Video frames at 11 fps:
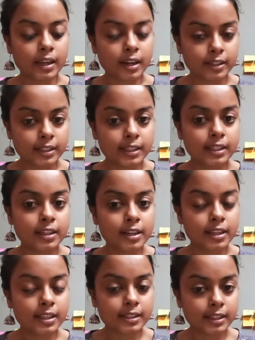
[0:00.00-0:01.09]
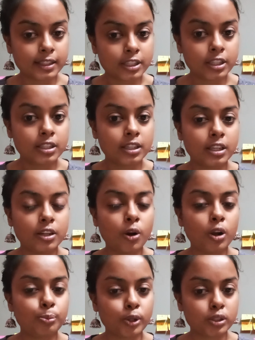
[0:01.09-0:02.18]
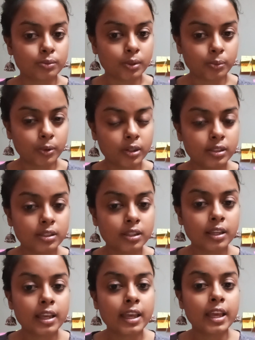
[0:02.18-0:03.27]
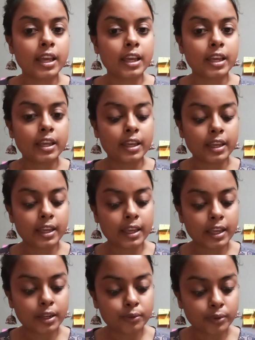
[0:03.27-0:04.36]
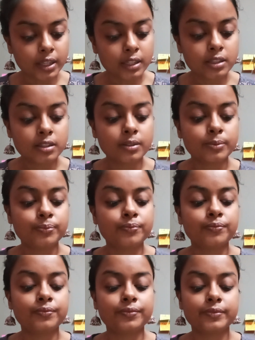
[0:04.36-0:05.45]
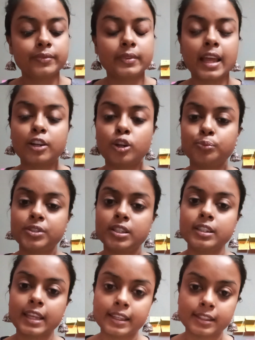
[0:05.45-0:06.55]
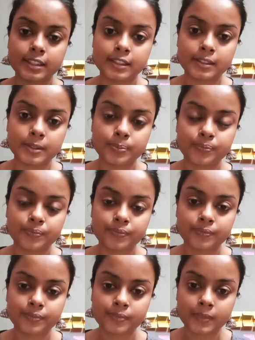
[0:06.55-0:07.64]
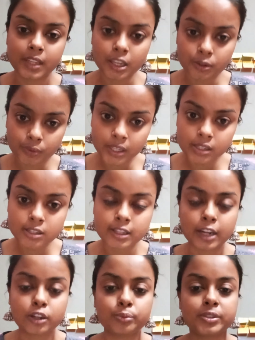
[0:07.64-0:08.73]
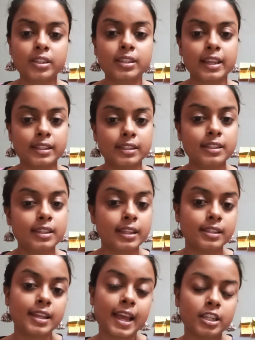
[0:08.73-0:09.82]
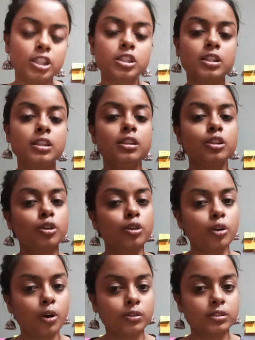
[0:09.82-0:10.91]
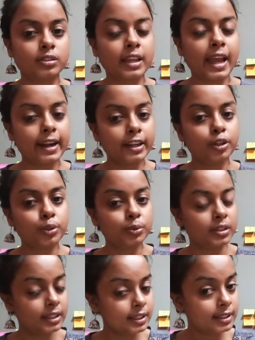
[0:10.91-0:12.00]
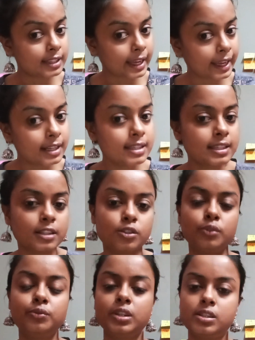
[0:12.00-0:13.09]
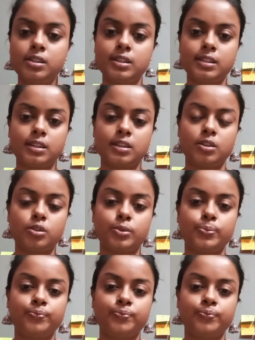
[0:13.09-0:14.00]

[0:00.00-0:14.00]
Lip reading: a designator is rigid in all possible worlds in which that object exists. In which that object exists is the additional clause added to this second sense of rigid designator.